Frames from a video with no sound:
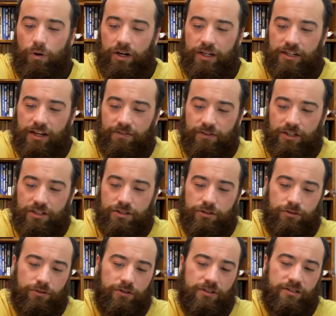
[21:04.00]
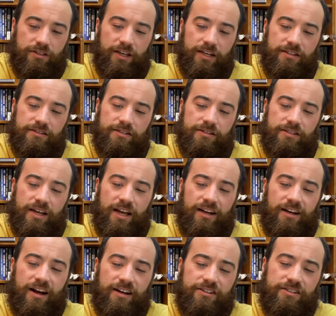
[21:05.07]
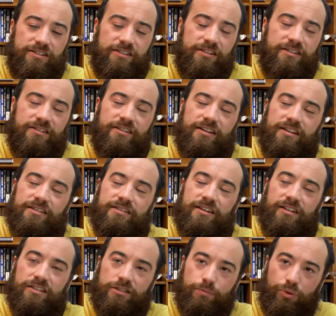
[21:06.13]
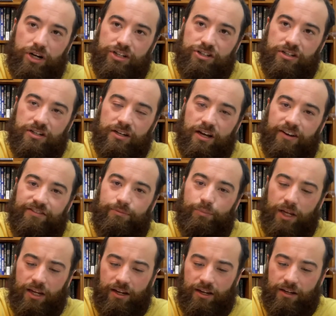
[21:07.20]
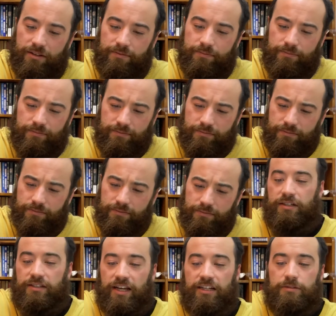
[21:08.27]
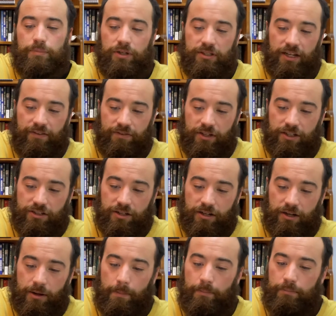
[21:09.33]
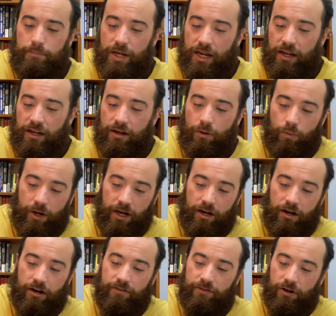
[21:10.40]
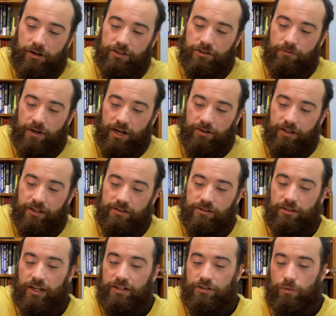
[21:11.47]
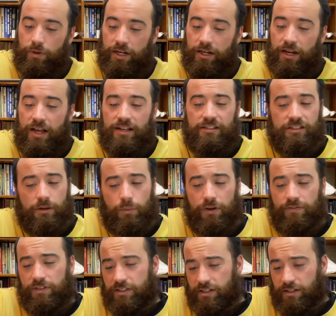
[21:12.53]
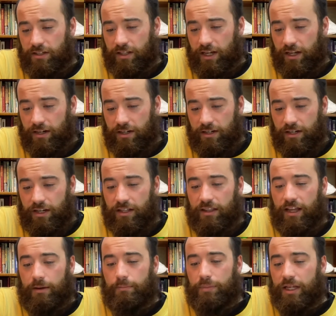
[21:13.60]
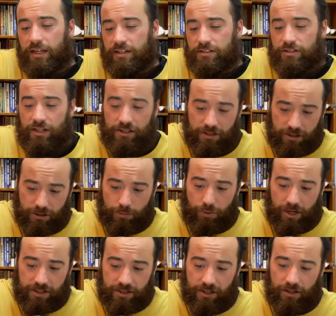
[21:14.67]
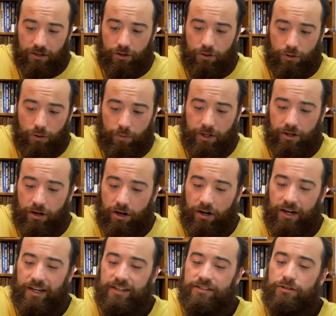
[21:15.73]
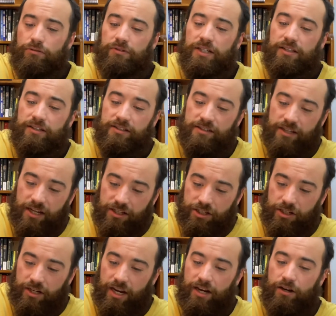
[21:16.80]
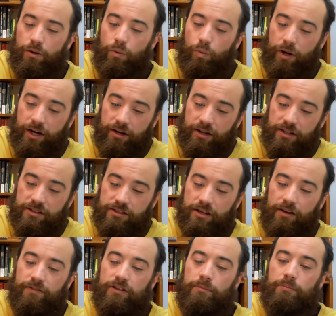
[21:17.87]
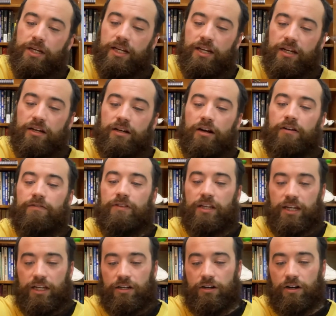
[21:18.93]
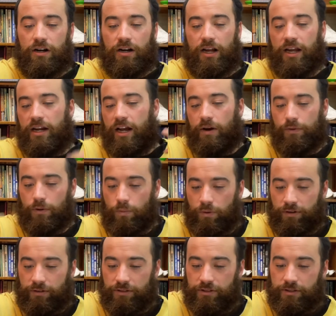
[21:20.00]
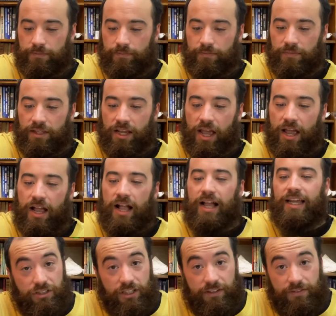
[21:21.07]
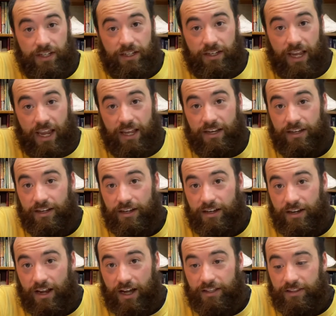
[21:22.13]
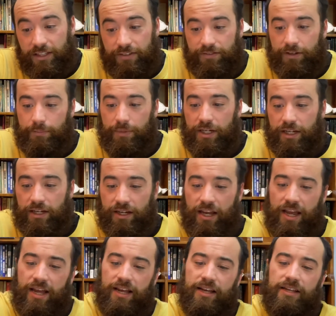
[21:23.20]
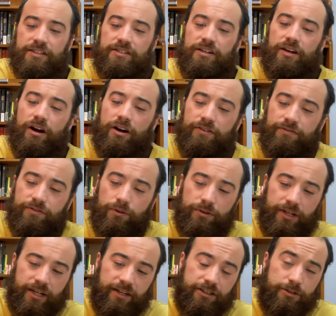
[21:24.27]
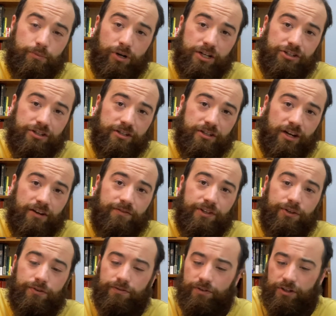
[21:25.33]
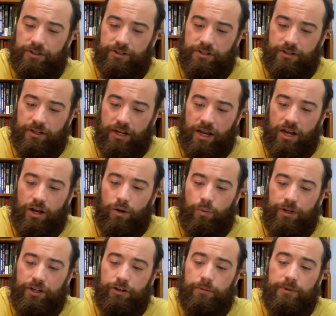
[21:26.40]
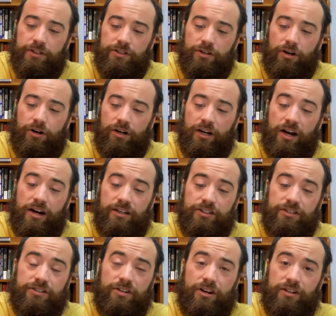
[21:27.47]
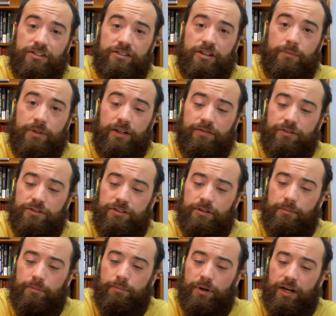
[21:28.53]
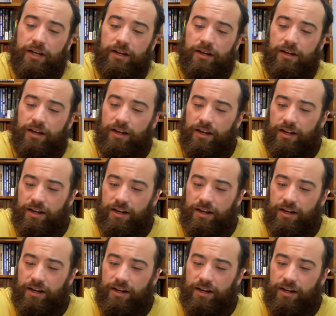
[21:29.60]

A working definition through this lens is consciousness is an expression of being. The textbook definition, being aware of our surroundings / awake, somewhat fits into that, in that being / expressing who we are is a realization and an awareness of the meeting of the inner and outer worlds. Each living and non-living being is an unfolding expression of the universe. We humans are conscious on some levels, but